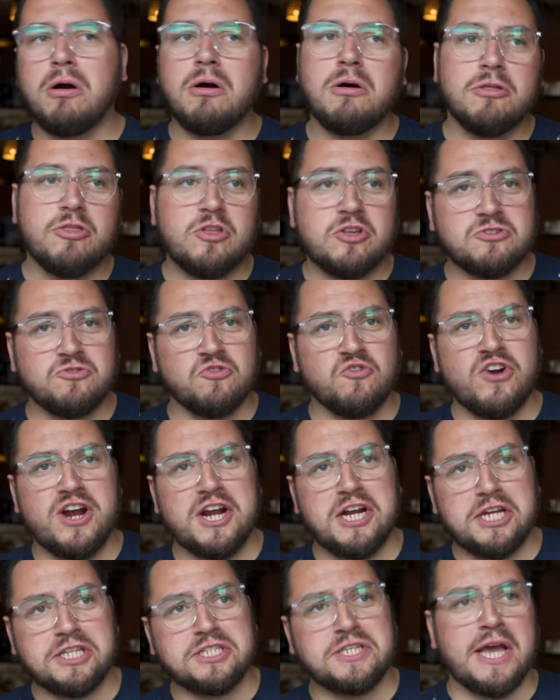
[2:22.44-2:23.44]
"Oh, this
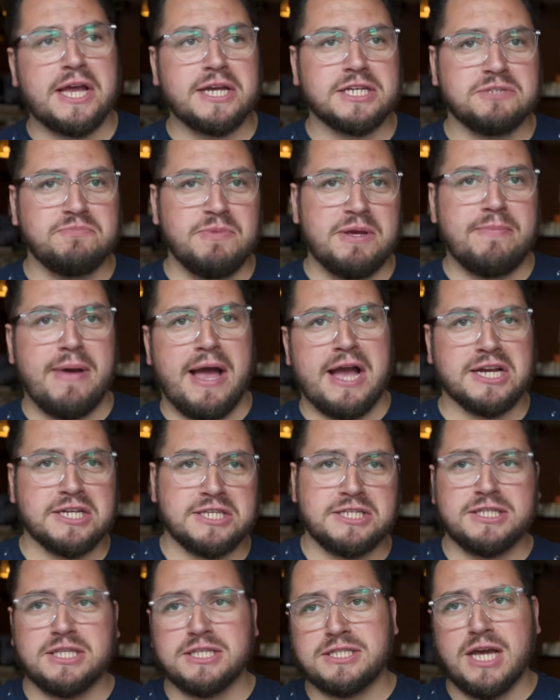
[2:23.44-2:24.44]
really takes me back
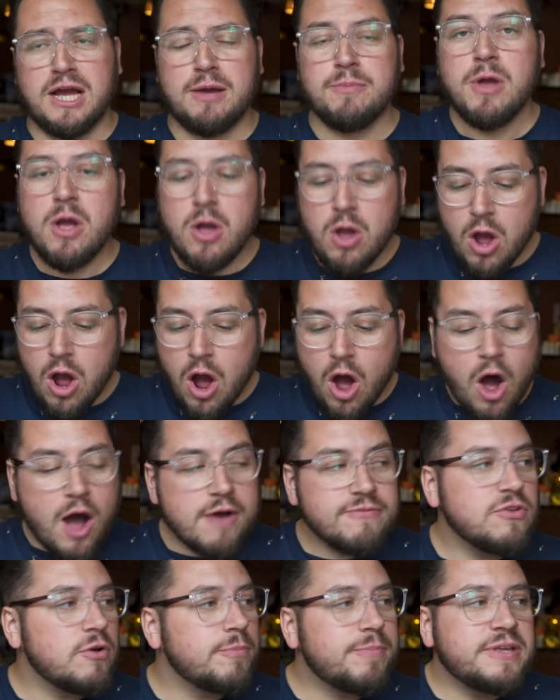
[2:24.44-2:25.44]
to the time."
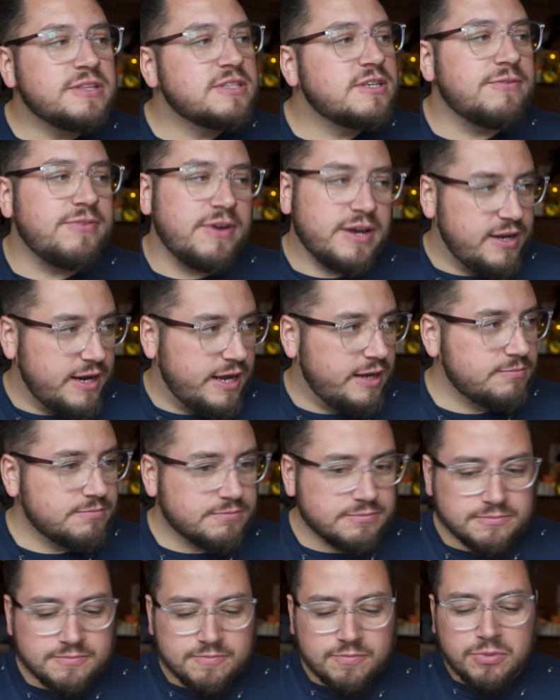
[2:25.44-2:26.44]
I've not been to
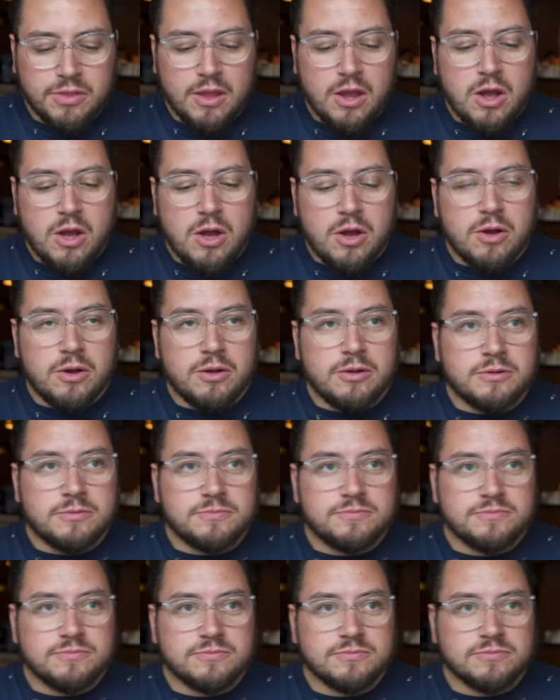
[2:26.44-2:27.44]
Vietnam. So does it bring you
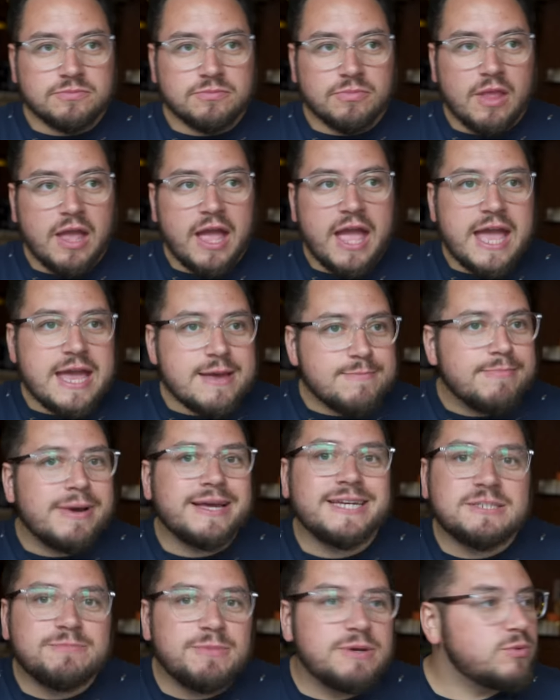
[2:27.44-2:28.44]
to Vietnam? It
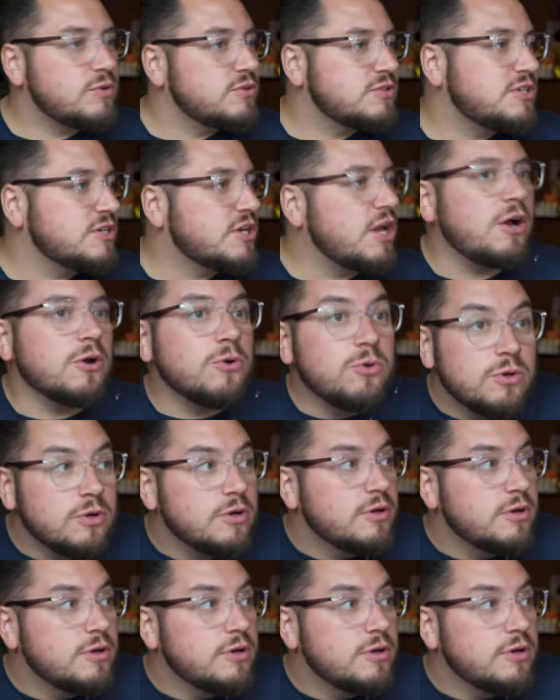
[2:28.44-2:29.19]
makes me want to go, mm